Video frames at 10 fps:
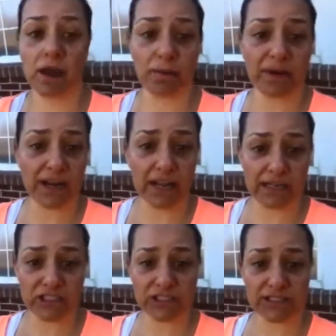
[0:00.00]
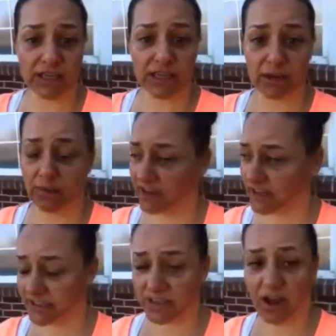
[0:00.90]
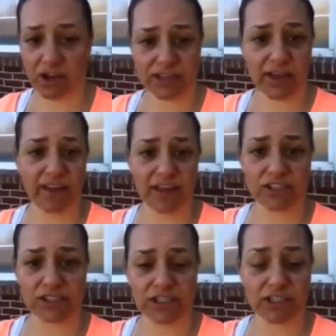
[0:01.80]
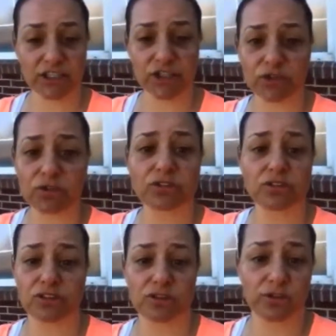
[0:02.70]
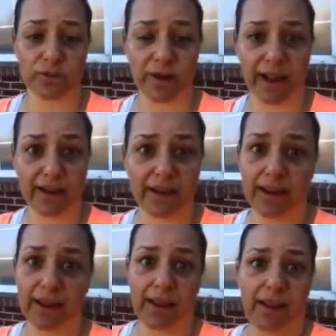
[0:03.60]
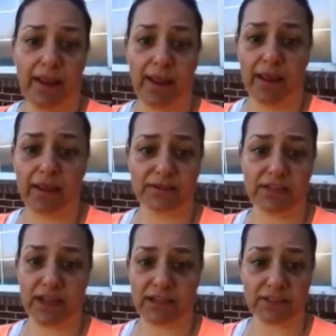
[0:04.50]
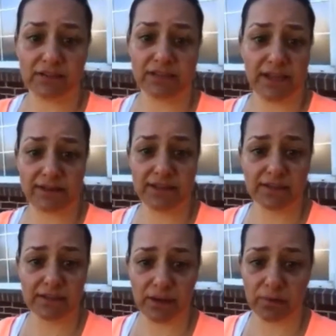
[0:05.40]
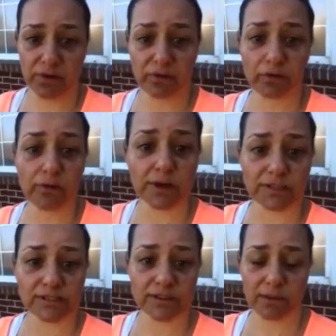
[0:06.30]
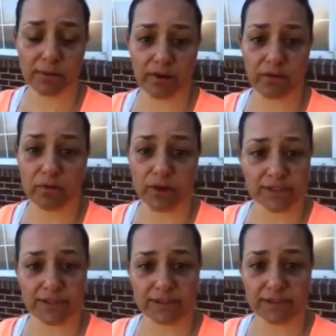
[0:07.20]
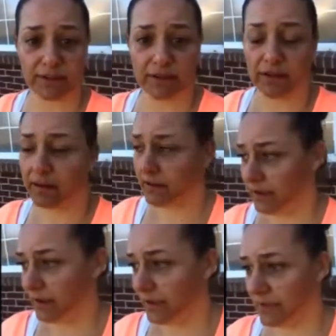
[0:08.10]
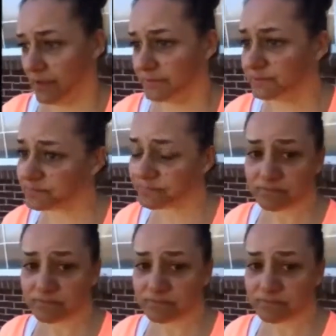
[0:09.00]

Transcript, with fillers: god wanted agency he wanted us all to have agency to choose to do the right and and satan didn't he wanted to force he wanted to force us and